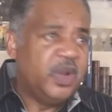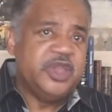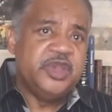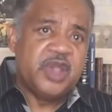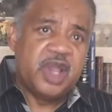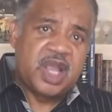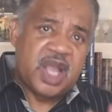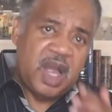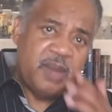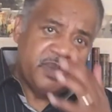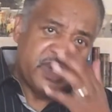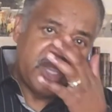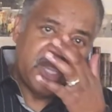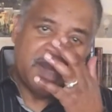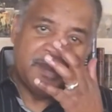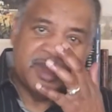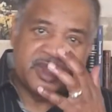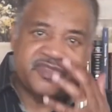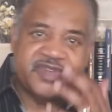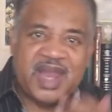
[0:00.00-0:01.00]
When you come
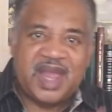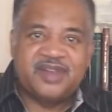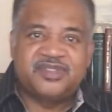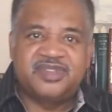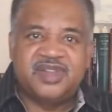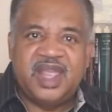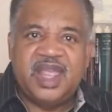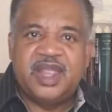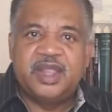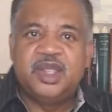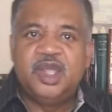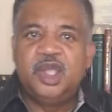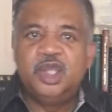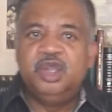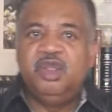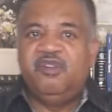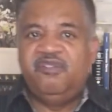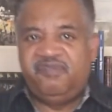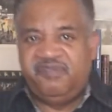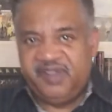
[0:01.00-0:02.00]
to him, it's not saying
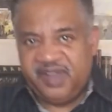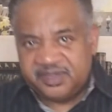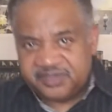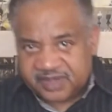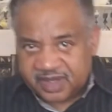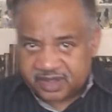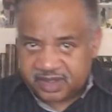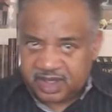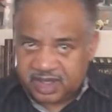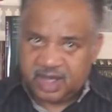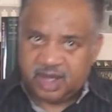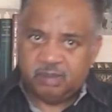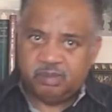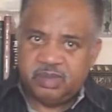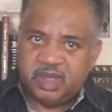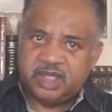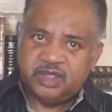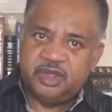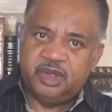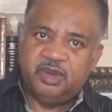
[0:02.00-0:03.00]
you visit
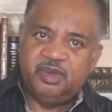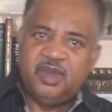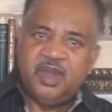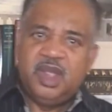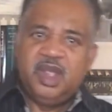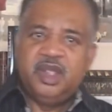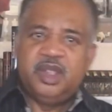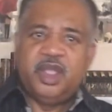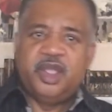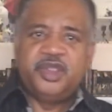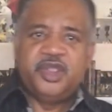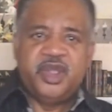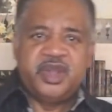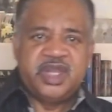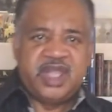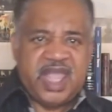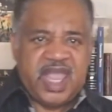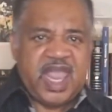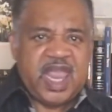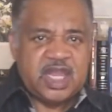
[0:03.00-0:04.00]
him and
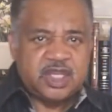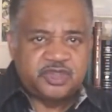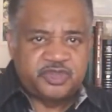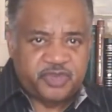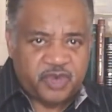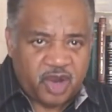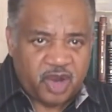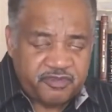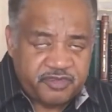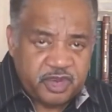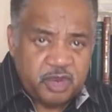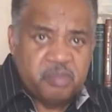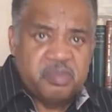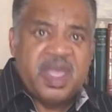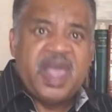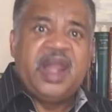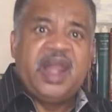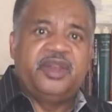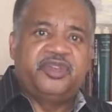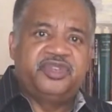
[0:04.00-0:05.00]
you engage for a
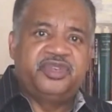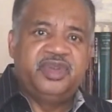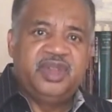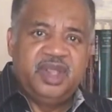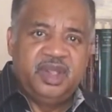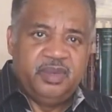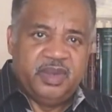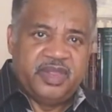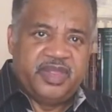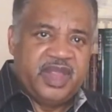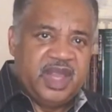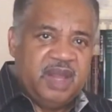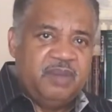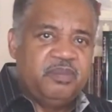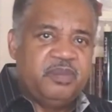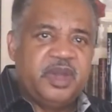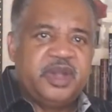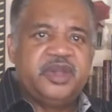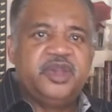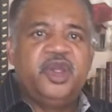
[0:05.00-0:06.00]
few minutes with
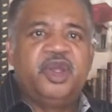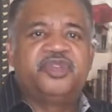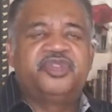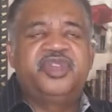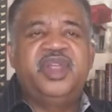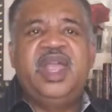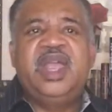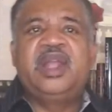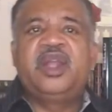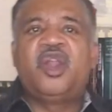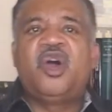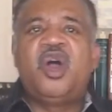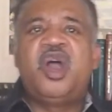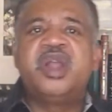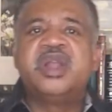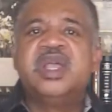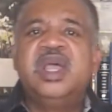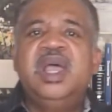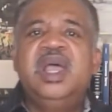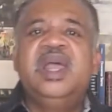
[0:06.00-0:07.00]
him, but you're saying,
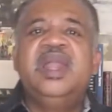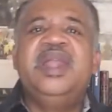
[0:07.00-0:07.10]
Lord,